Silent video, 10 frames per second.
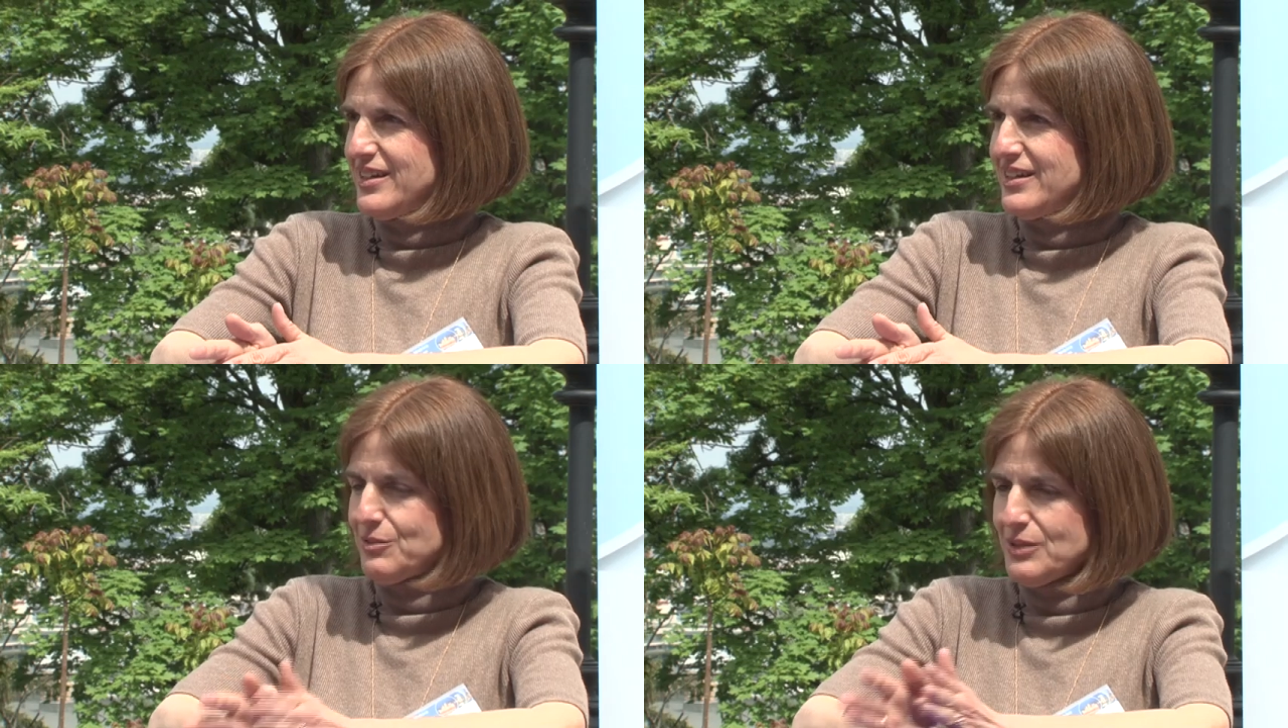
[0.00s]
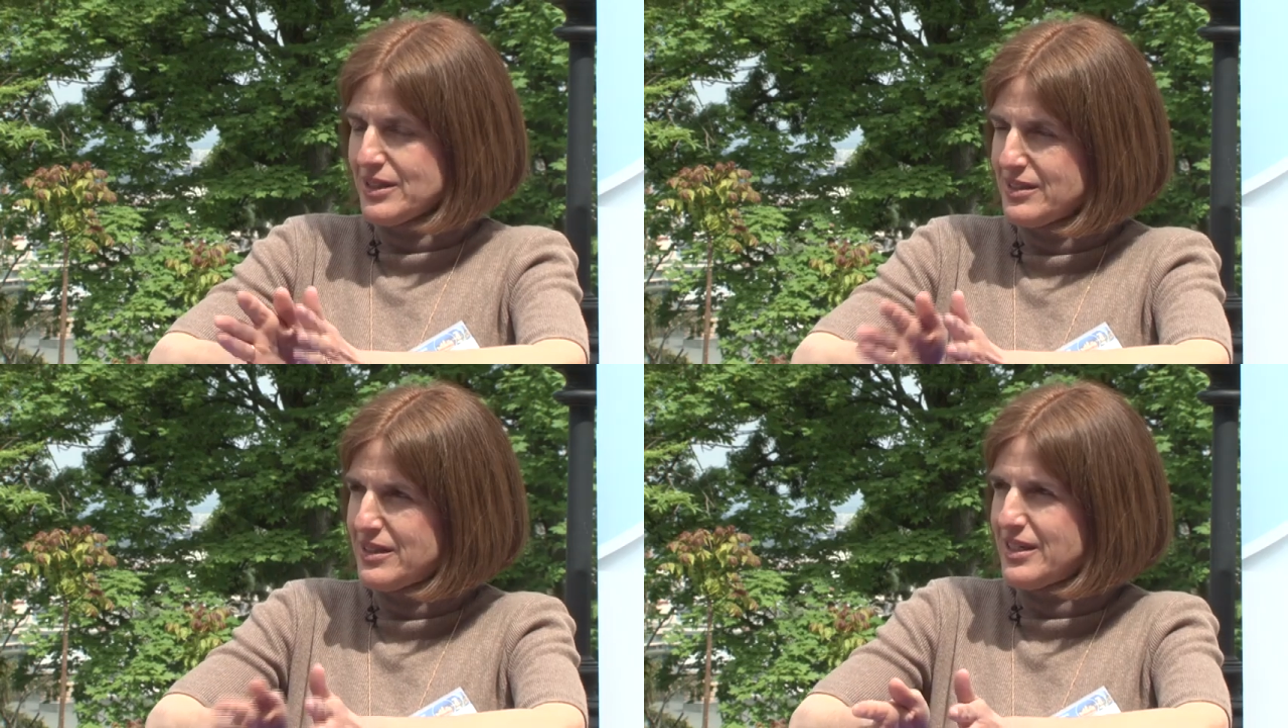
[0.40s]
and we
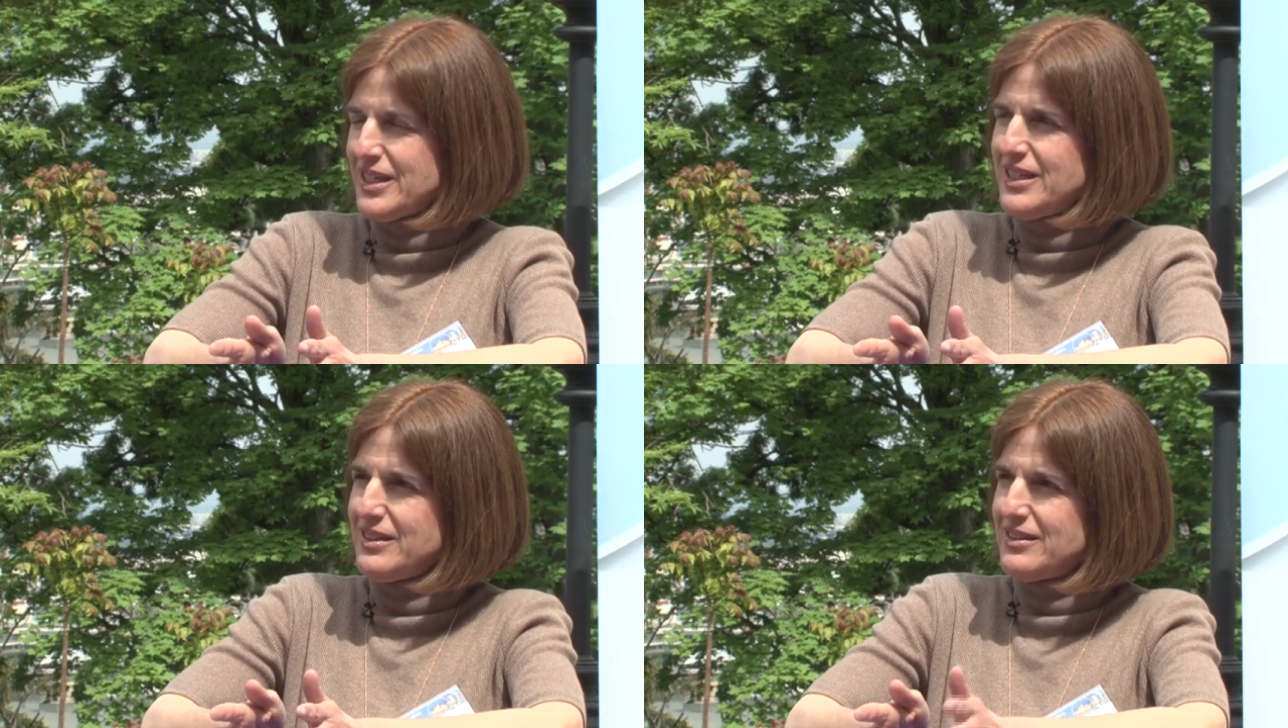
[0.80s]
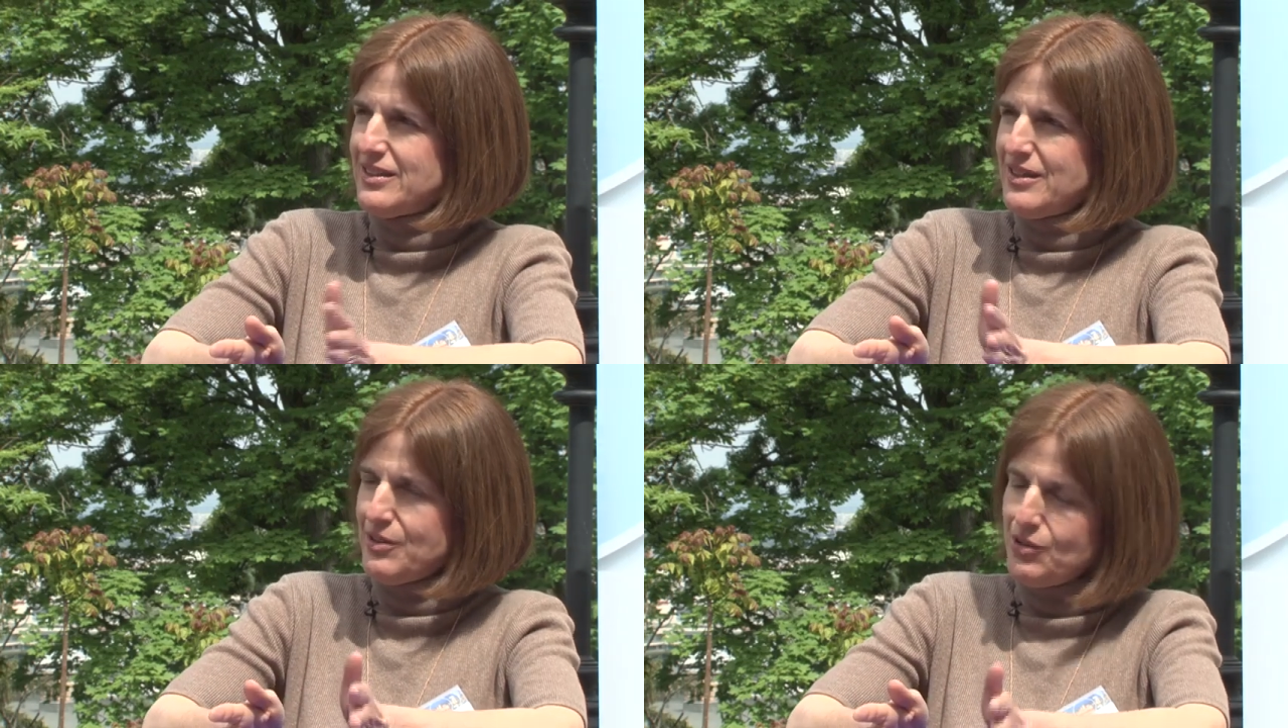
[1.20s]
can target
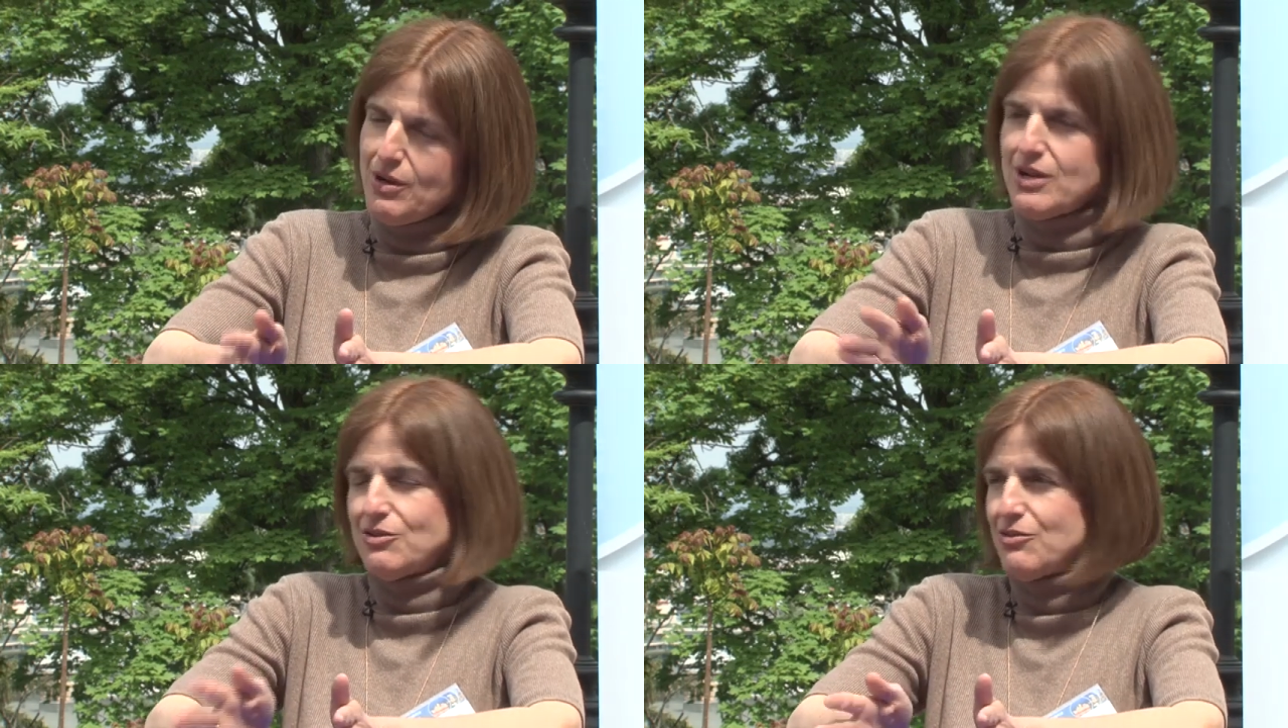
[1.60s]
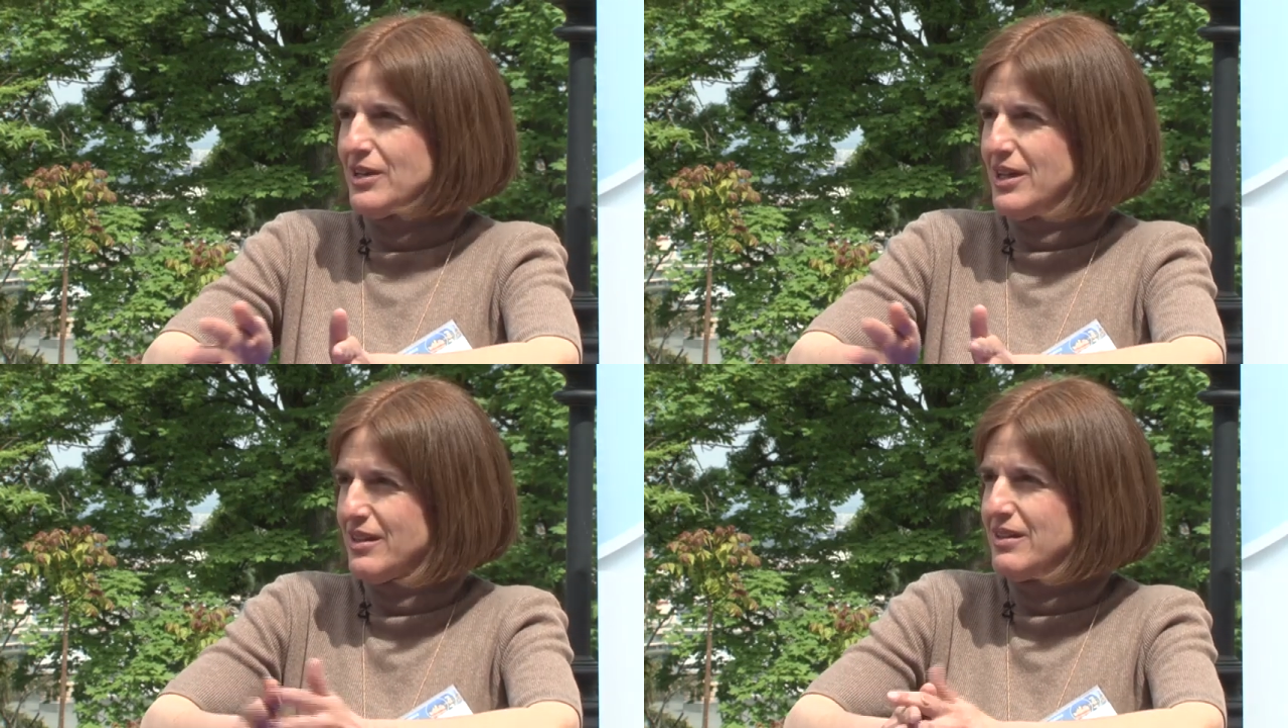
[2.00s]
the one or
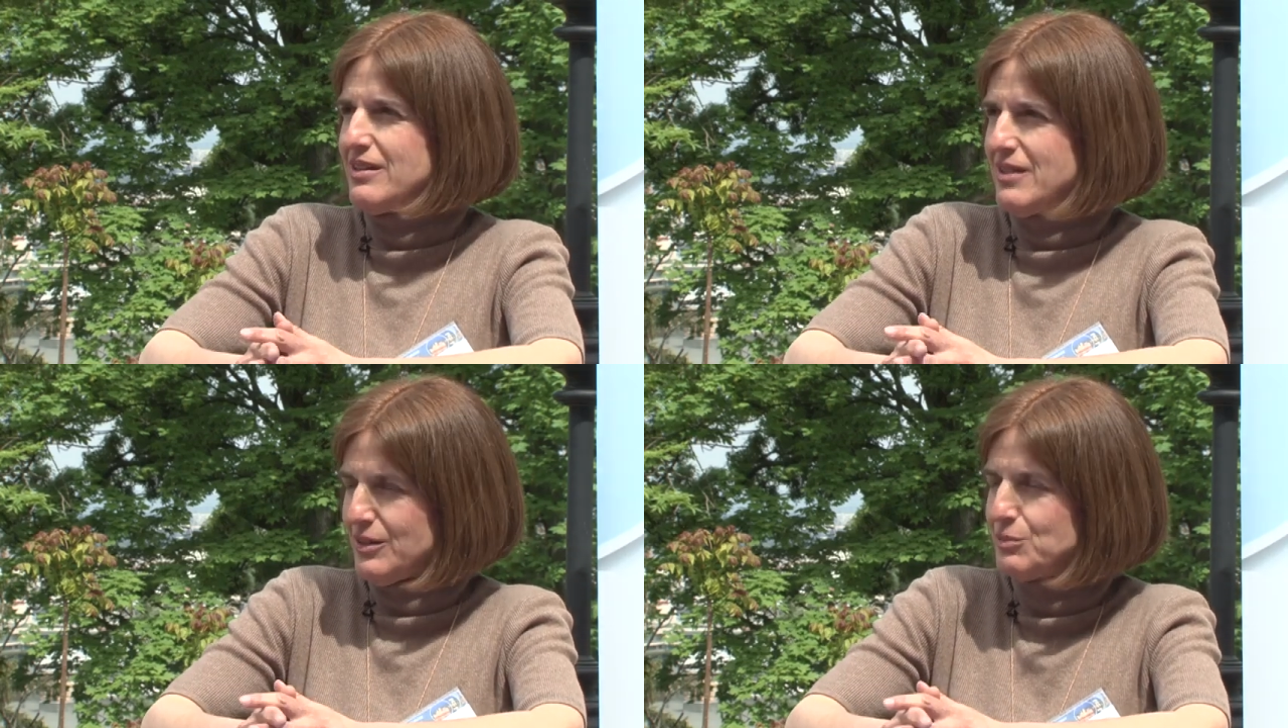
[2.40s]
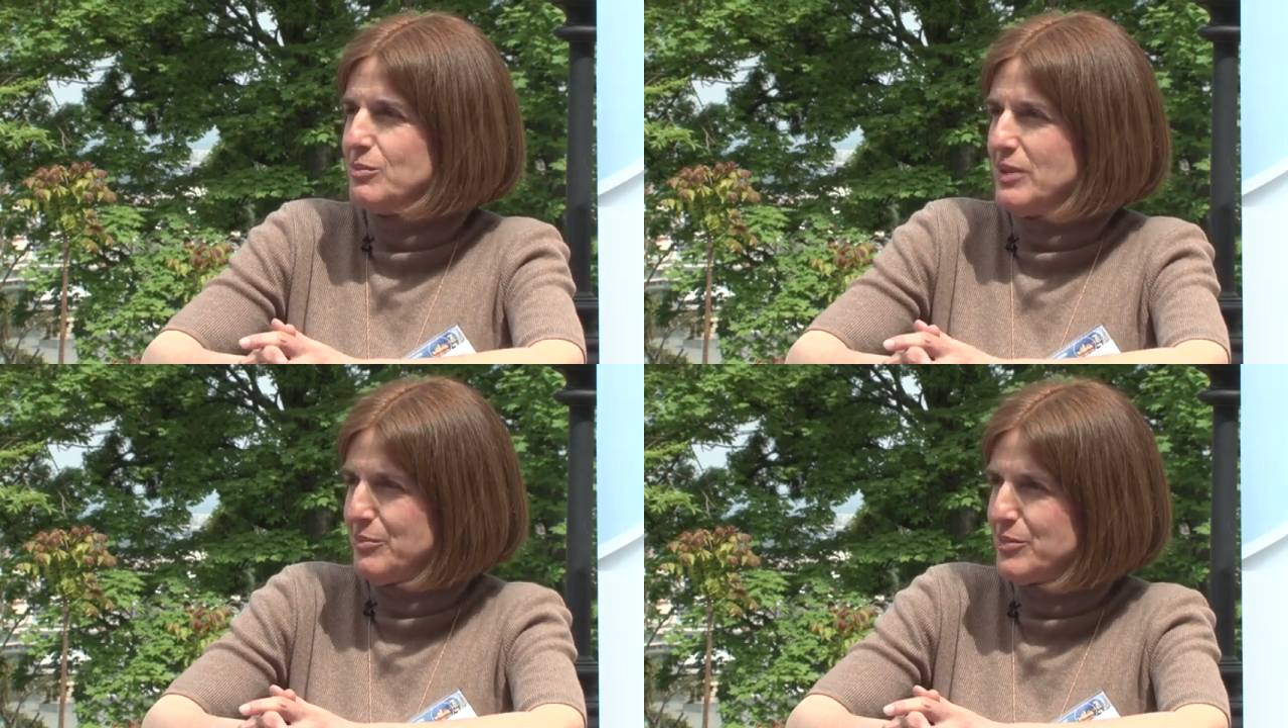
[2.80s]
the other, that
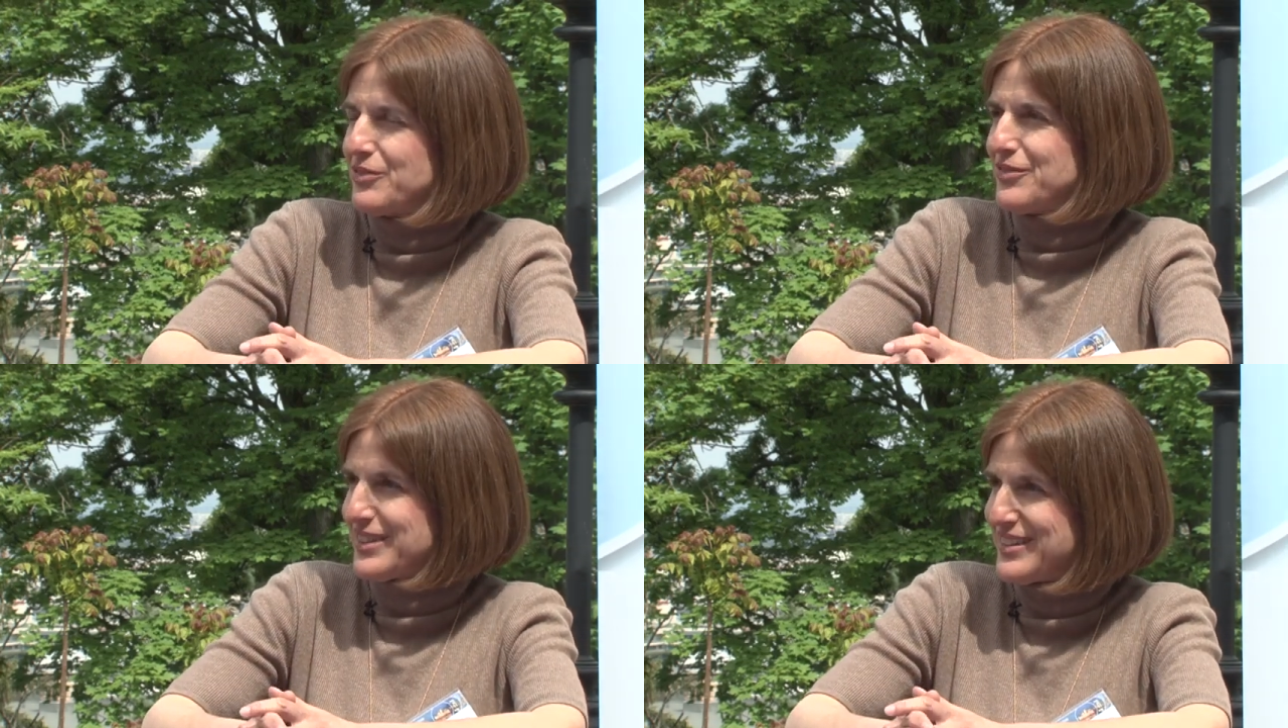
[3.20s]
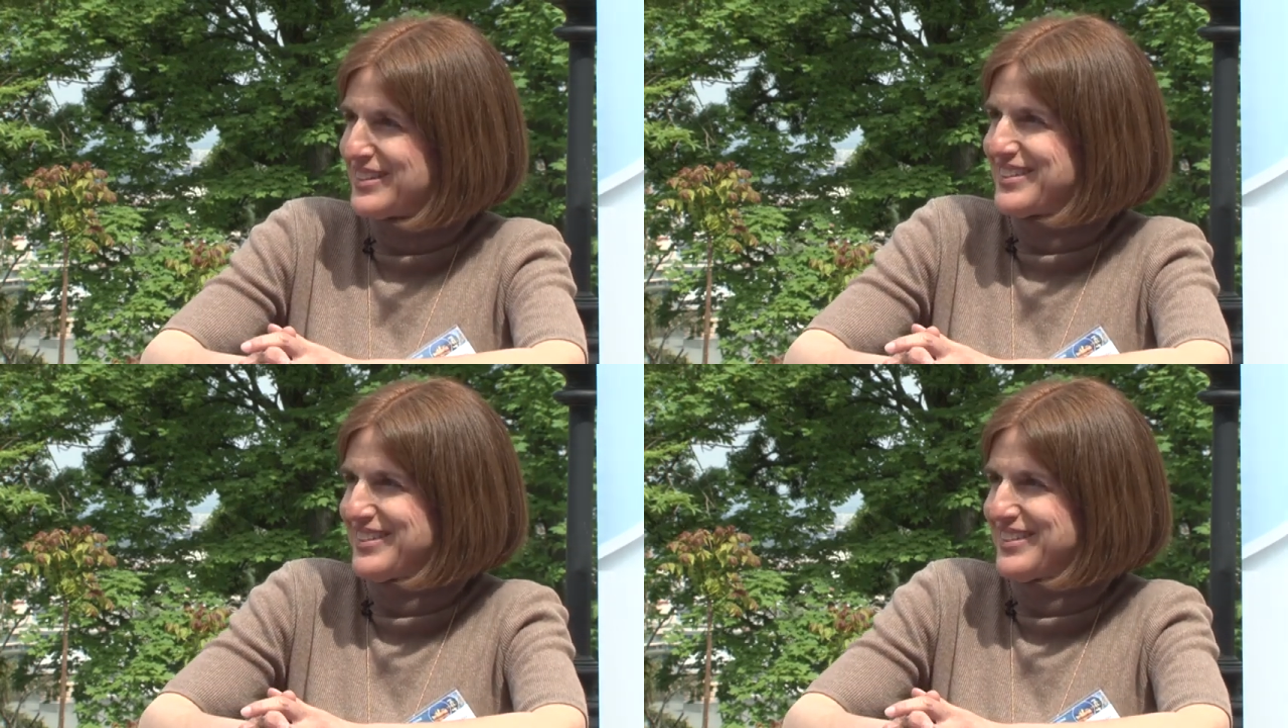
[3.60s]
would be perfect.